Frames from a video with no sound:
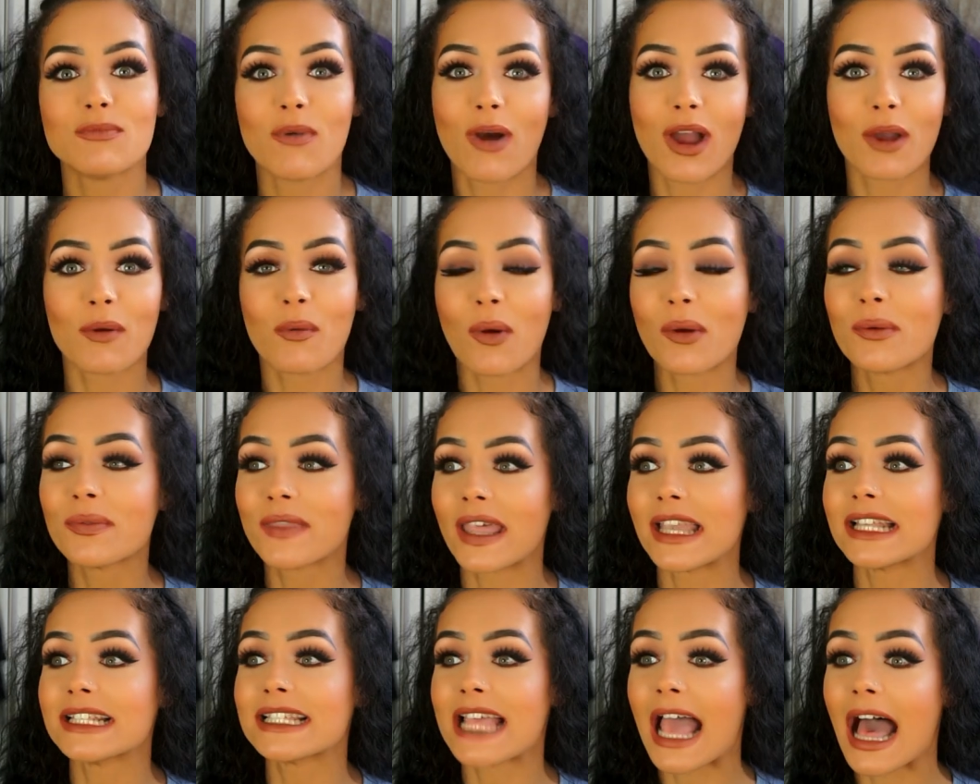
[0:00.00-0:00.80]
Why won't
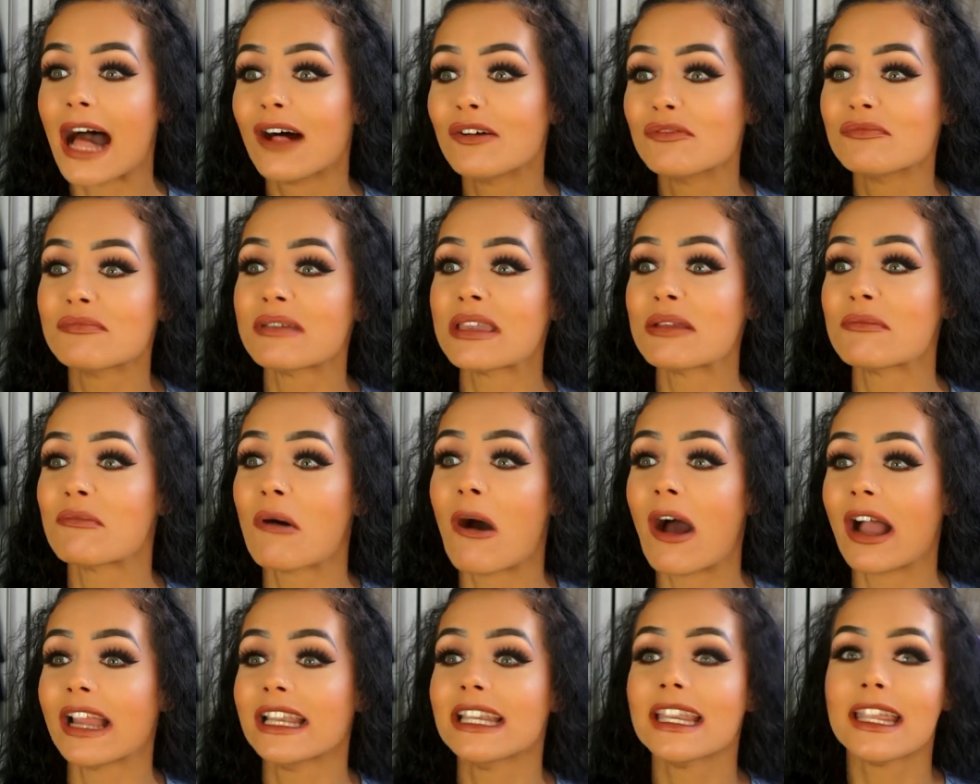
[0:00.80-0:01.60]
they tell me
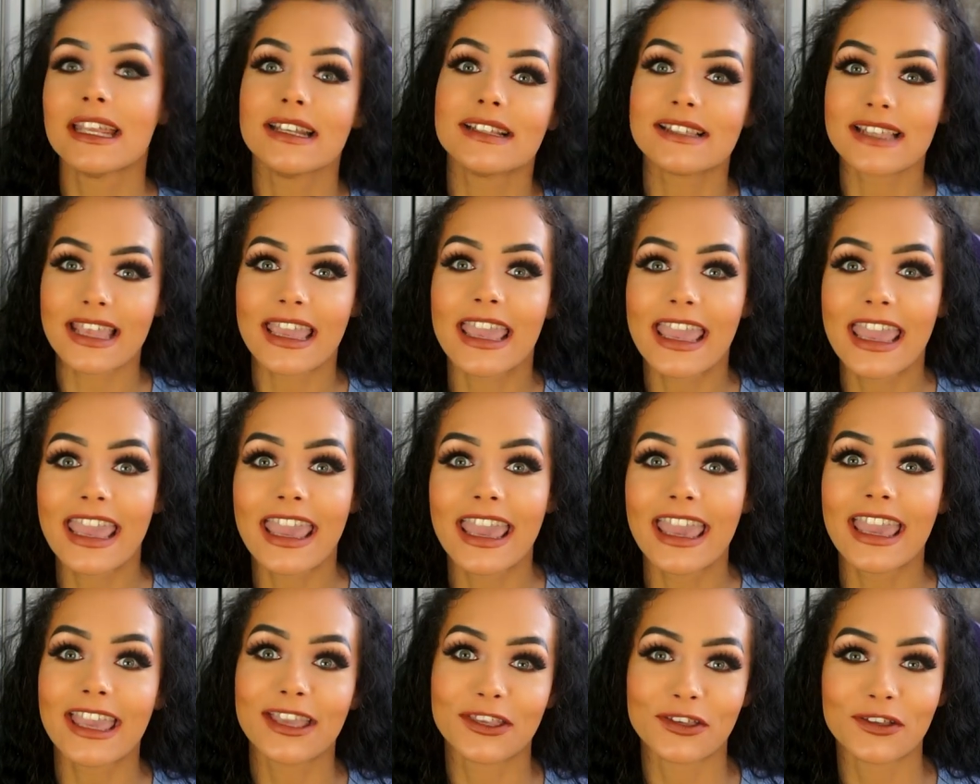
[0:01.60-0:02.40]
what I need to hear?